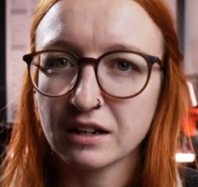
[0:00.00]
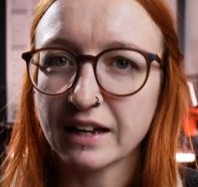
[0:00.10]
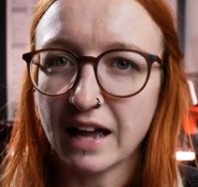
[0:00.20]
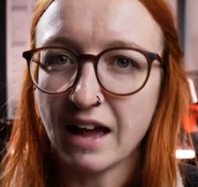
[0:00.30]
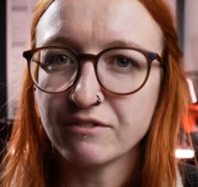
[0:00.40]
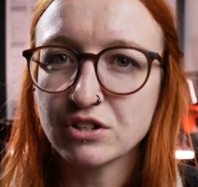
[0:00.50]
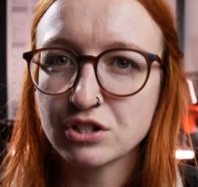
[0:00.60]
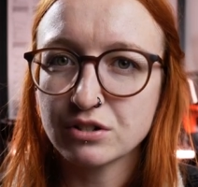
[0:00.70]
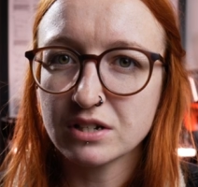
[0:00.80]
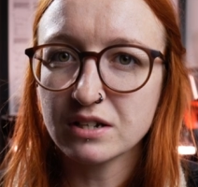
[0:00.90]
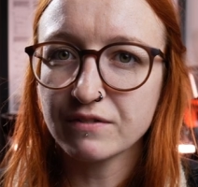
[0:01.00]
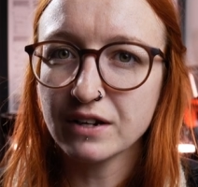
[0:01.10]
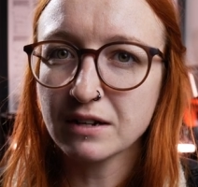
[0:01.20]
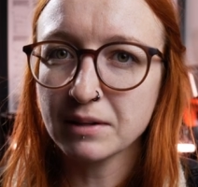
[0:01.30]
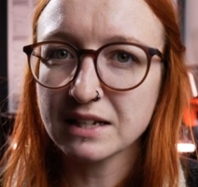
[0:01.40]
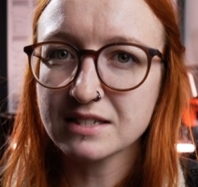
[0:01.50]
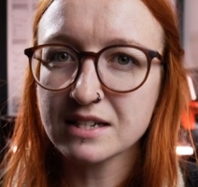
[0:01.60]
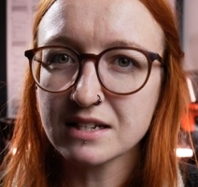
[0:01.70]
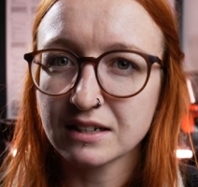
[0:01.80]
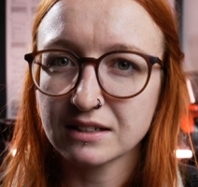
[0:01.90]
like heavy duty feeling
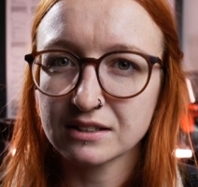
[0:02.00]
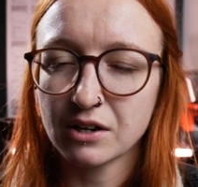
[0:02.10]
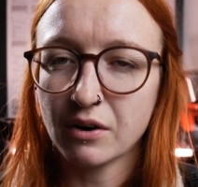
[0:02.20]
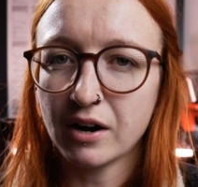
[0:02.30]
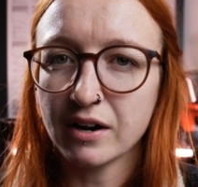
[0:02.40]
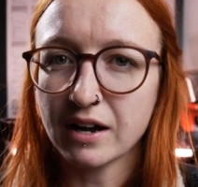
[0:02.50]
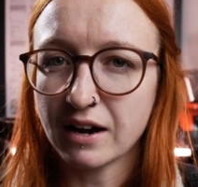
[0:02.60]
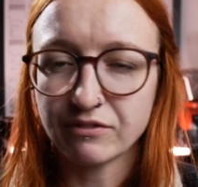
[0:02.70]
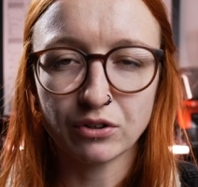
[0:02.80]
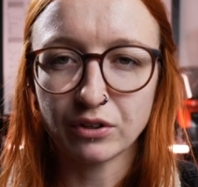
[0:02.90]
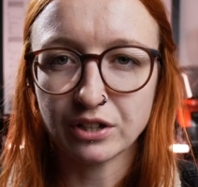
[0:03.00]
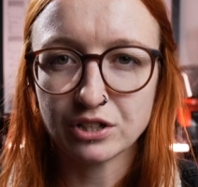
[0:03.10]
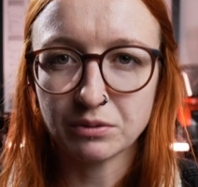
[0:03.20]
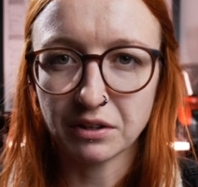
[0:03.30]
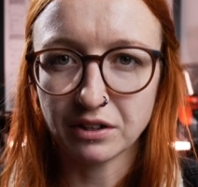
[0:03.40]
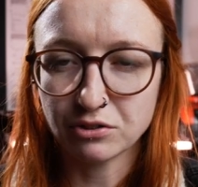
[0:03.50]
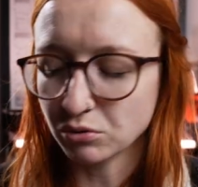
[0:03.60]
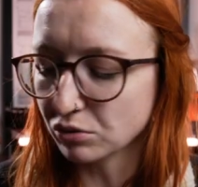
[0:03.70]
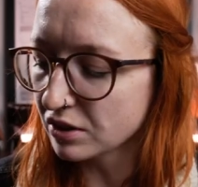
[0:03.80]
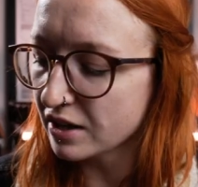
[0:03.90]
plastic, so I haven't got an issue with it at
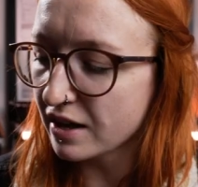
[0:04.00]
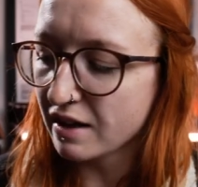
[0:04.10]
all,